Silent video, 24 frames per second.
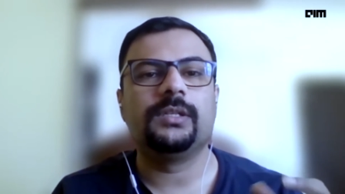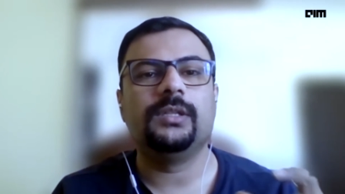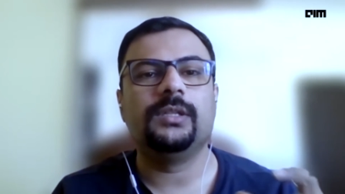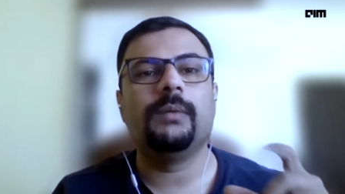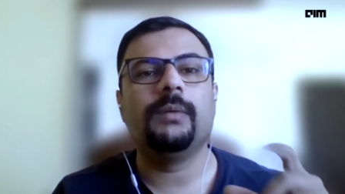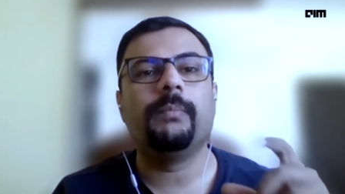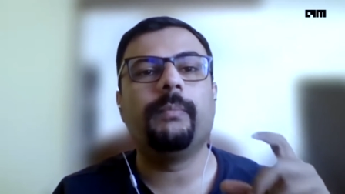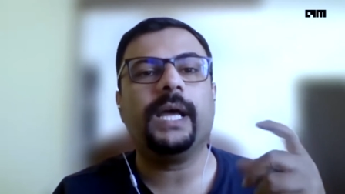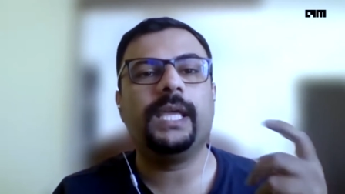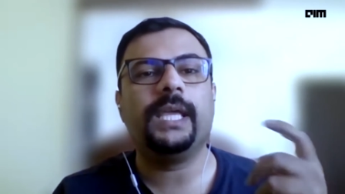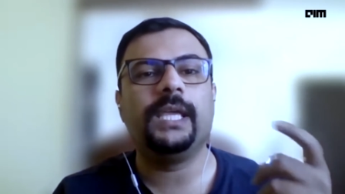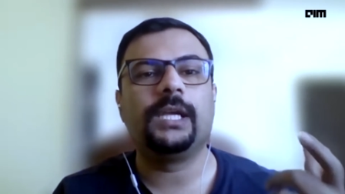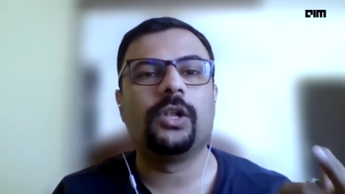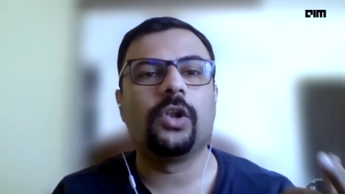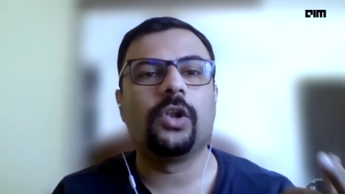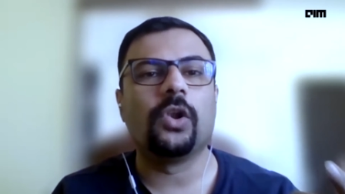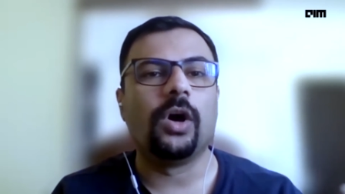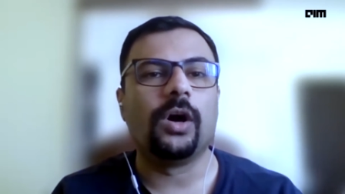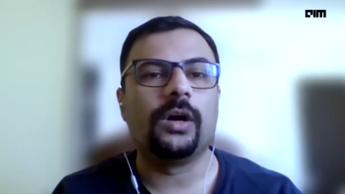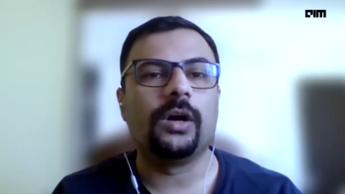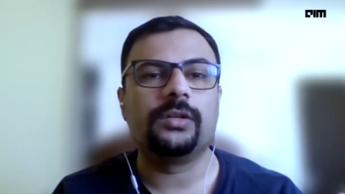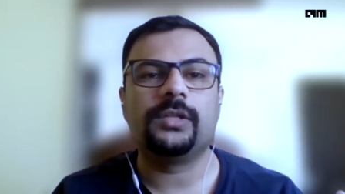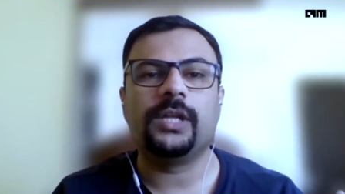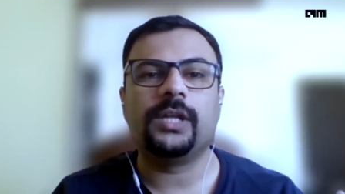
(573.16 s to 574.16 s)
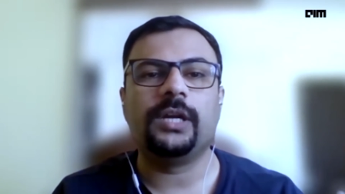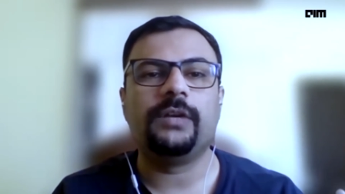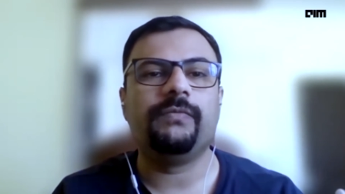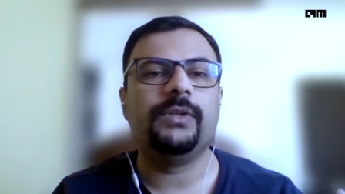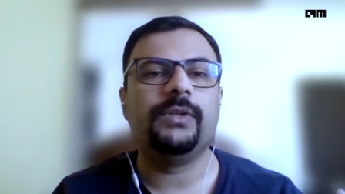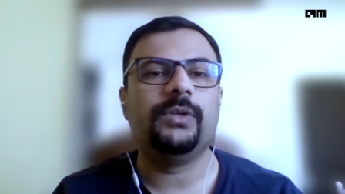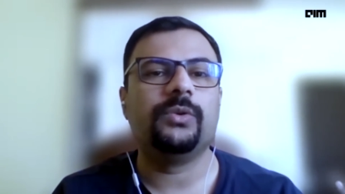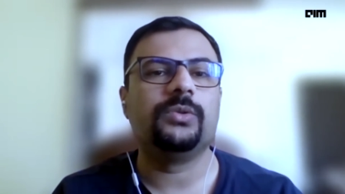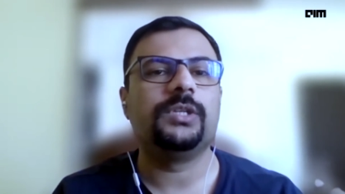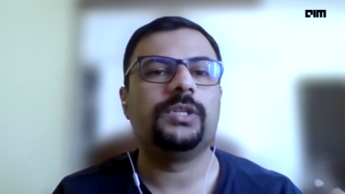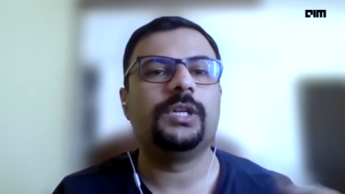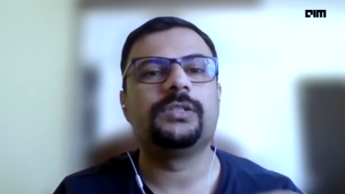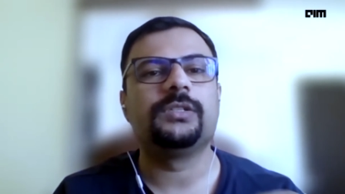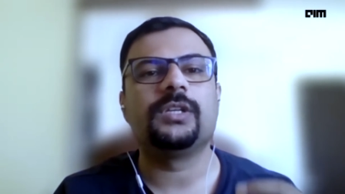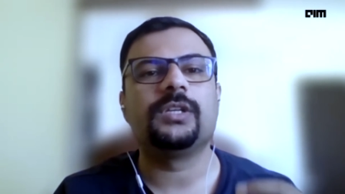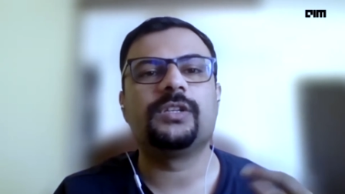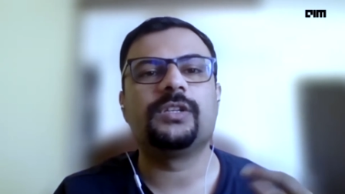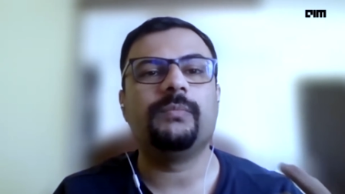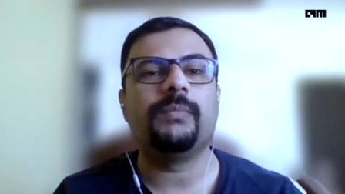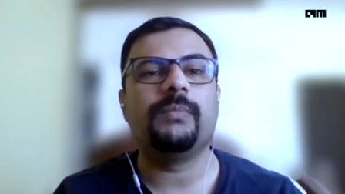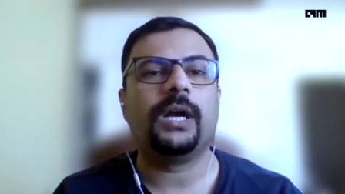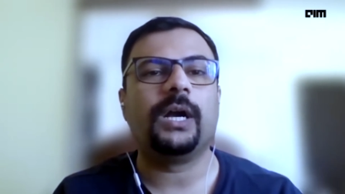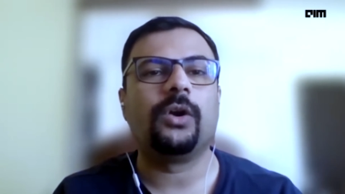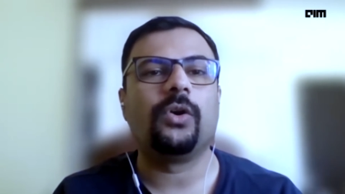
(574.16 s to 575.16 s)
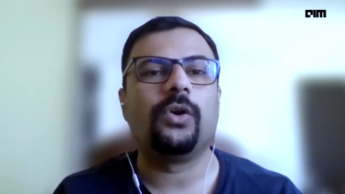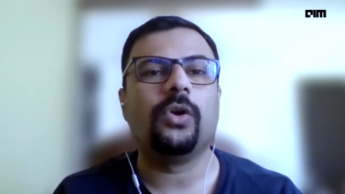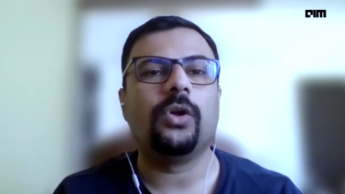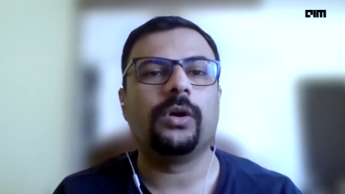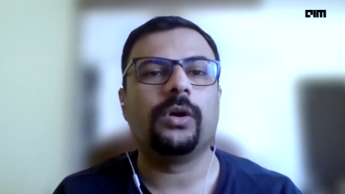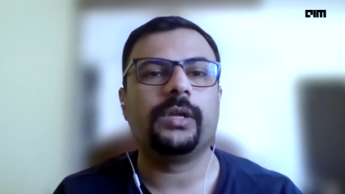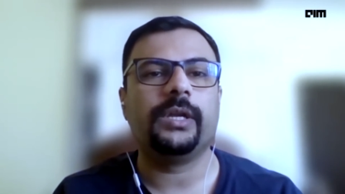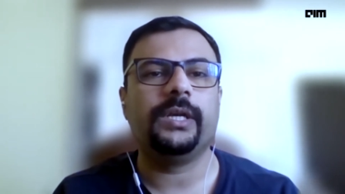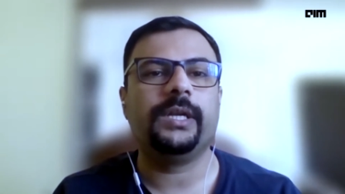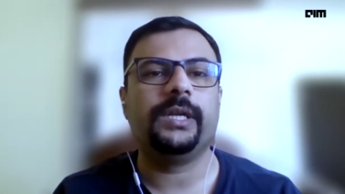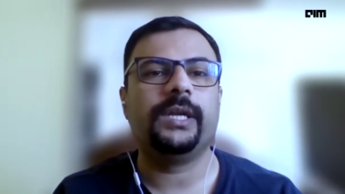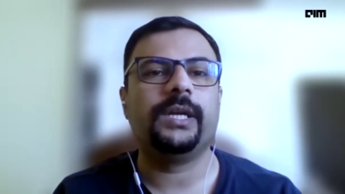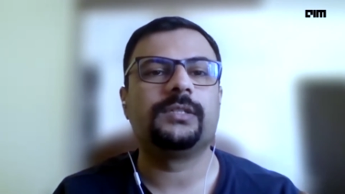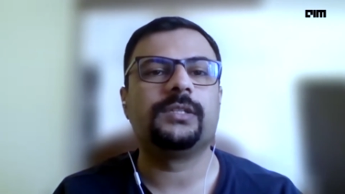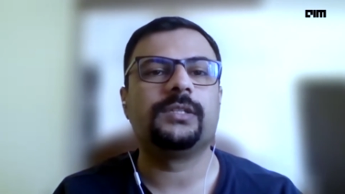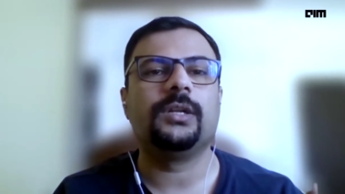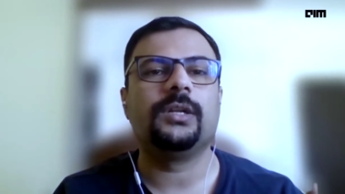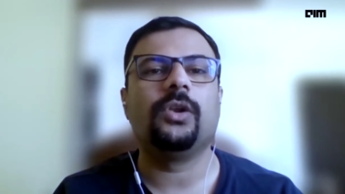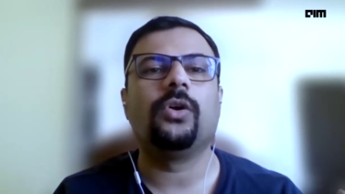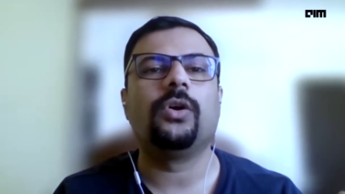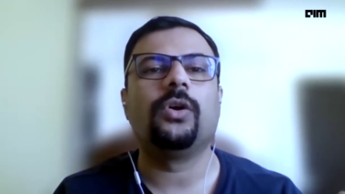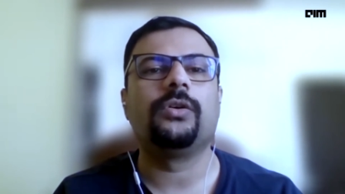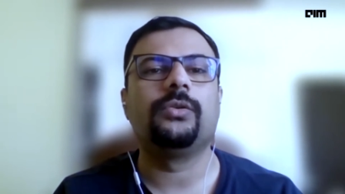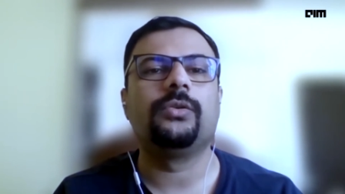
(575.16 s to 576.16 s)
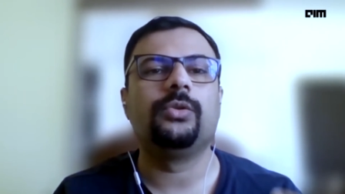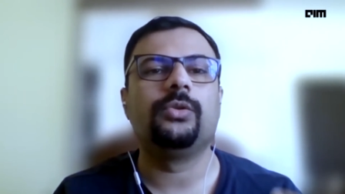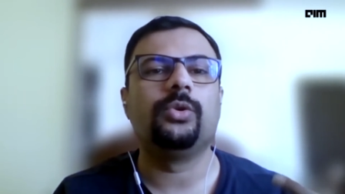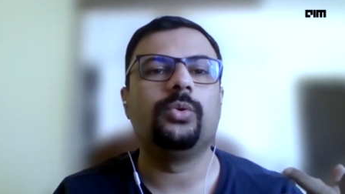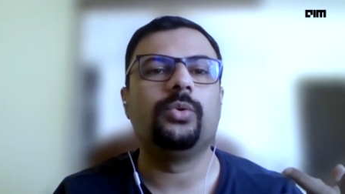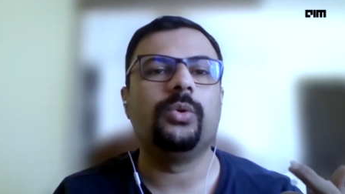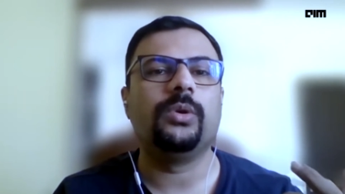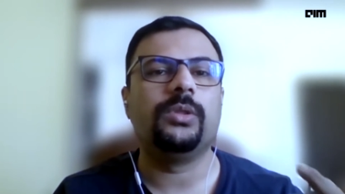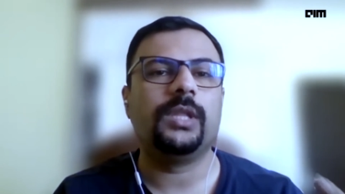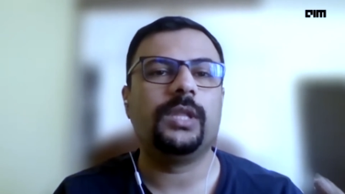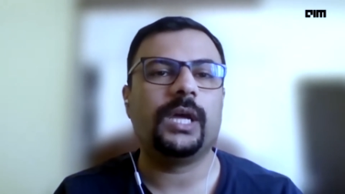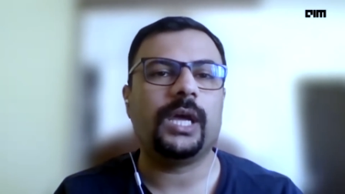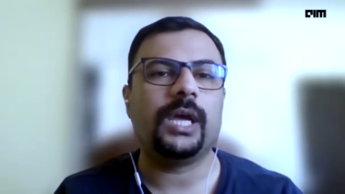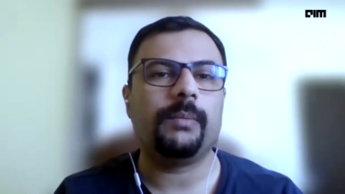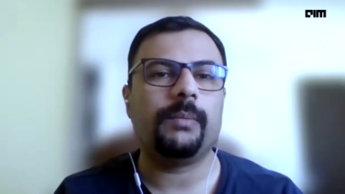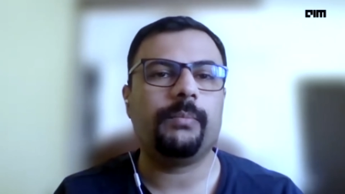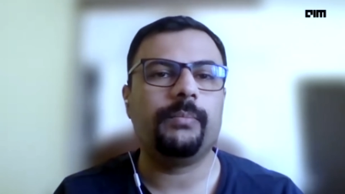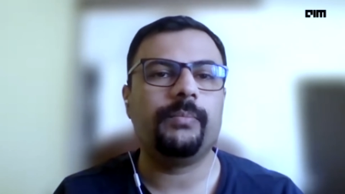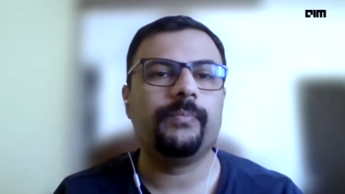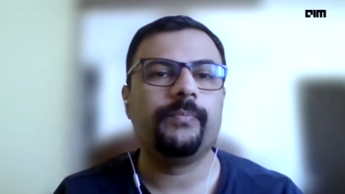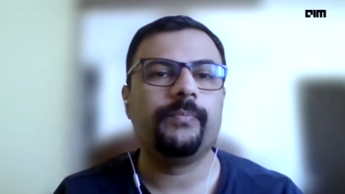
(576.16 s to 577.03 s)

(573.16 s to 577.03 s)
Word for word: the bike lock that we use, it's a smart lock, it gets unlocked through the app,